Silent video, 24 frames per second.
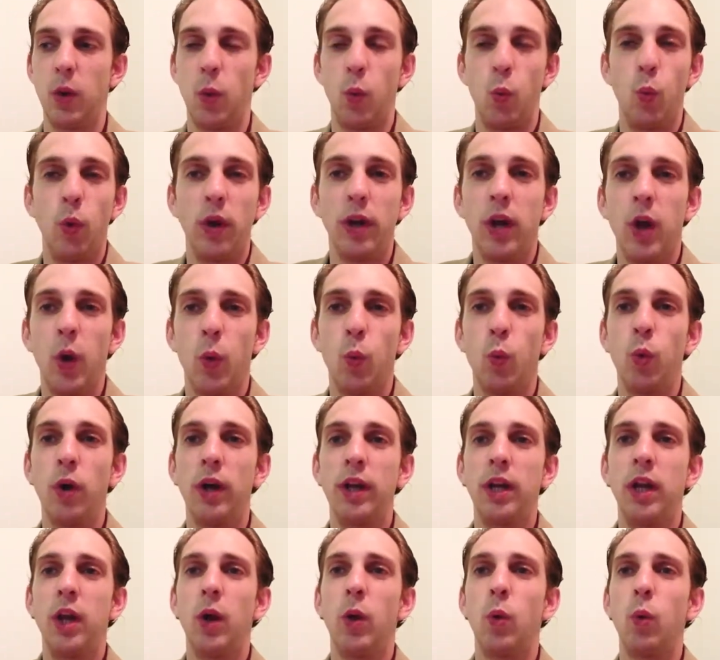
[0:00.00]
What
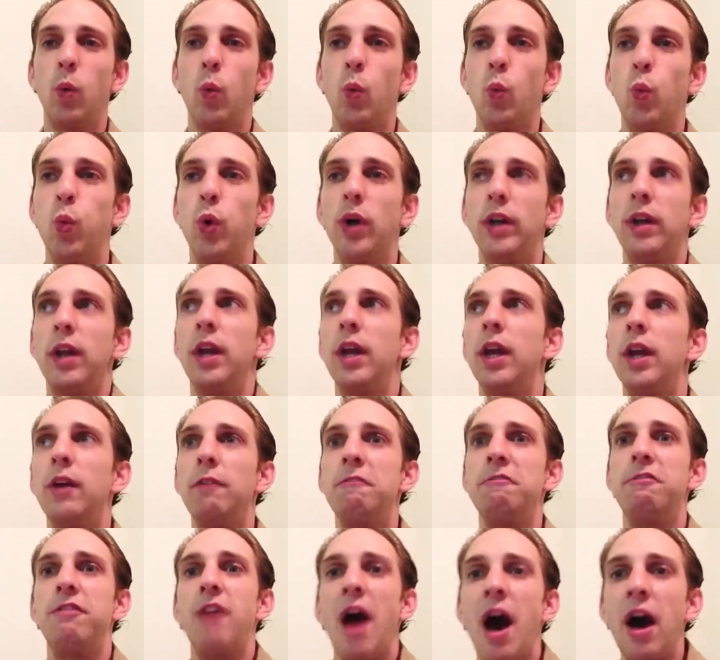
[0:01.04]

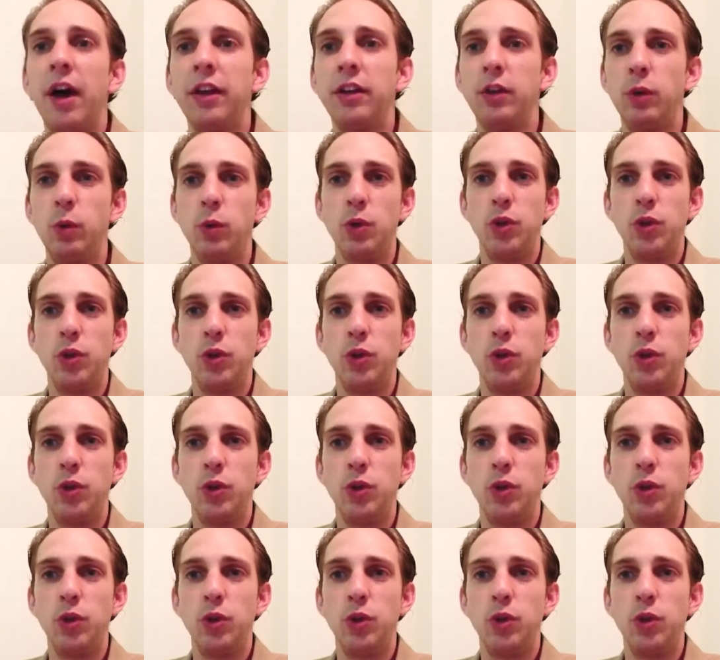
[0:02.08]
value